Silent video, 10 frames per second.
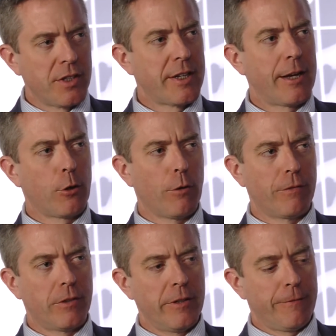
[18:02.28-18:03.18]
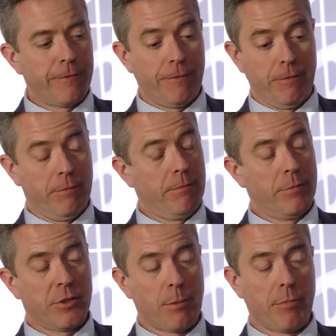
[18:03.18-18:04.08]
to take over if
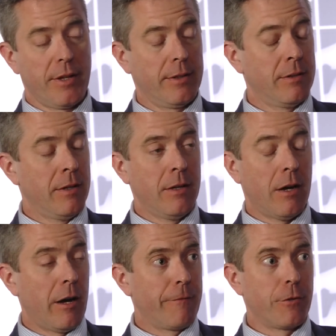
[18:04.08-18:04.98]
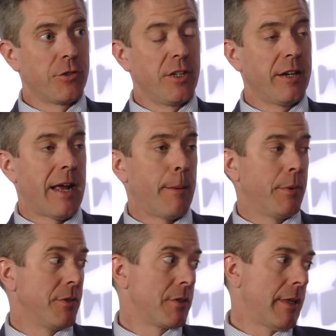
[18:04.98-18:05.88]
something unforeseen
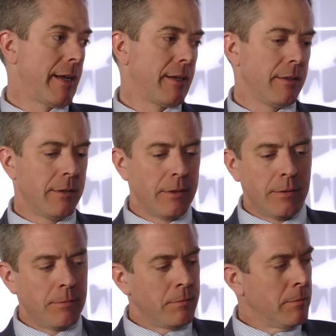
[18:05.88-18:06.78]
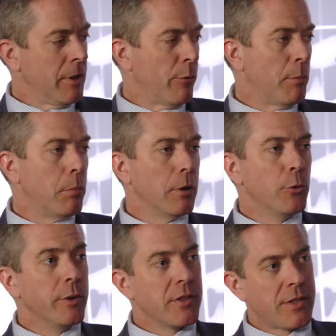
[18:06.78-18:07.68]
happens, like a
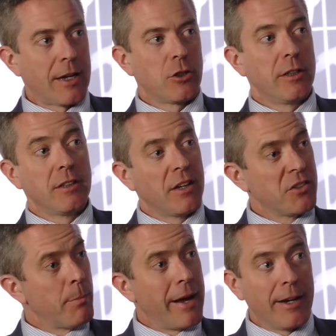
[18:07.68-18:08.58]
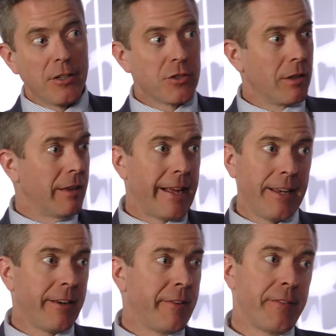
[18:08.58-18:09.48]
balloonist actually does manage to
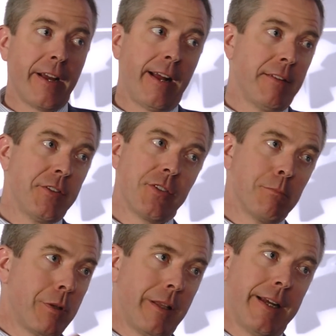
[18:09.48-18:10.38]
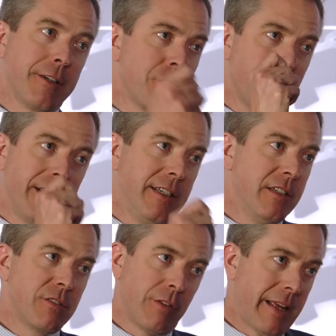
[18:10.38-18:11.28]
land on the islands and plant a
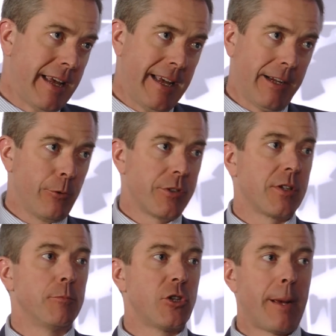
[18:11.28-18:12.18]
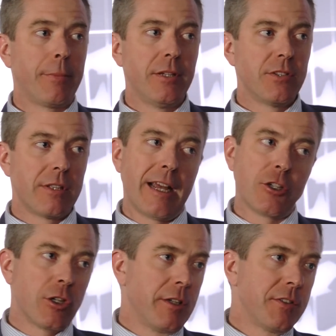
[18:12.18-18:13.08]
Chinese flag, or some Japanese
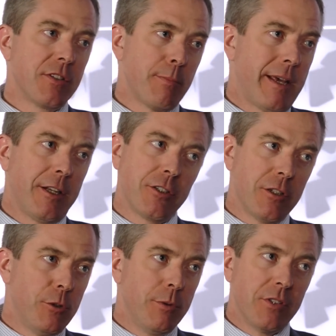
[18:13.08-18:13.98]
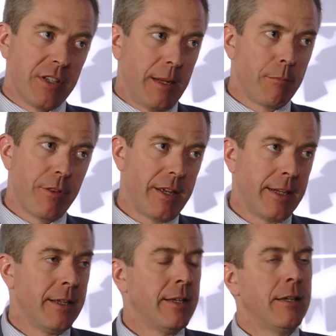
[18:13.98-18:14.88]
nationalists manage to do the same
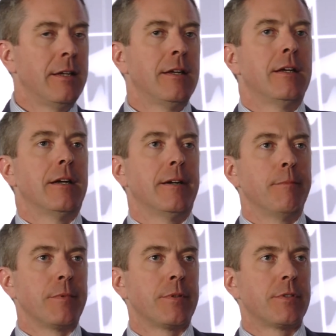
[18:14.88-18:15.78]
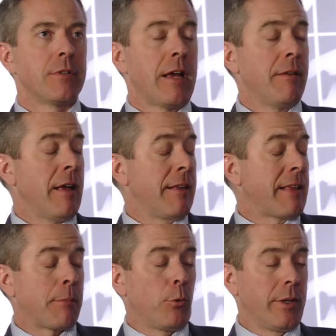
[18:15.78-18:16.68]
thing. And at
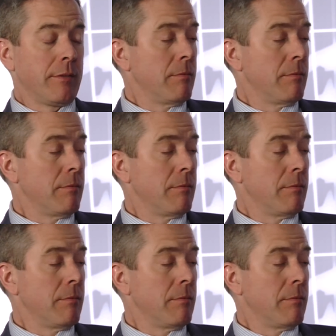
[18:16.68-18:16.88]
that point,